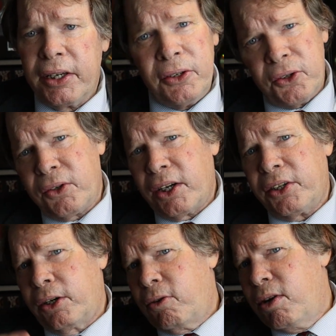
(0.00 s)

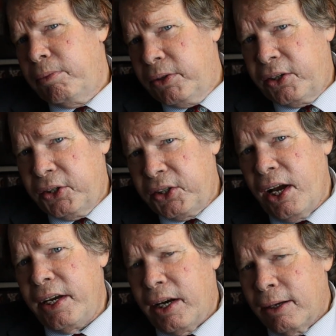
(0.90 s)
construction equipment to
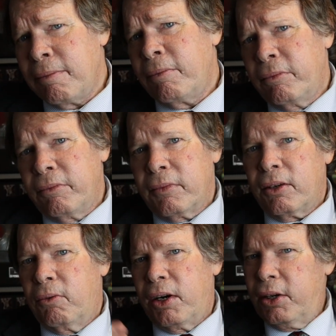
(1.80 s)
China.
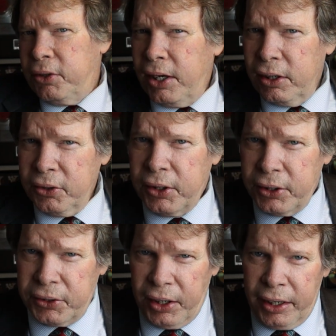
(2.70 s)
What hotels do you
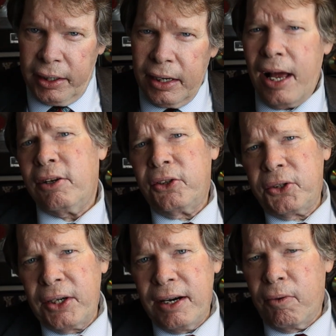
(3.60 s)
stay in? How does
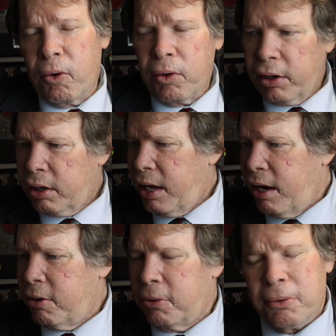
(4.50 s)
travel work?
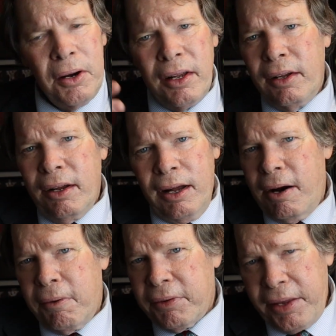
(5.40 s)
How
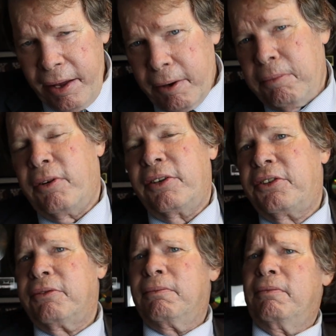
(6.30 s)
are the
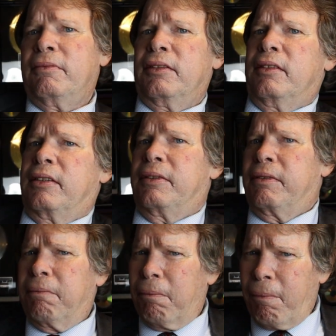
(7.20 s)
airports? And
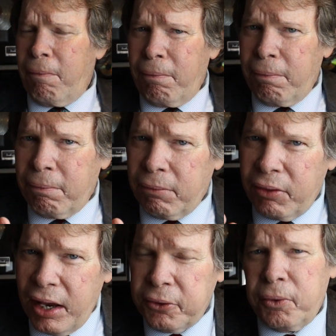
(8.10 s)

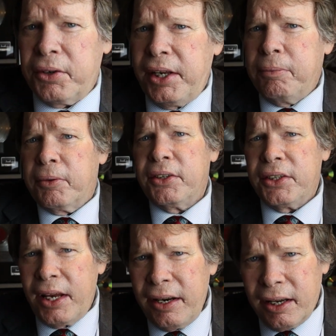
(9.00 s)
that's where deep, rich
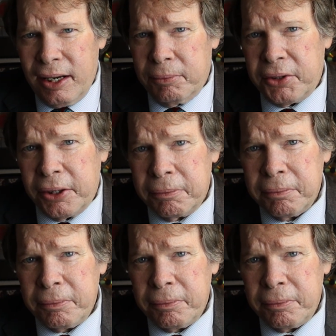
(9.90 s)
data comes in.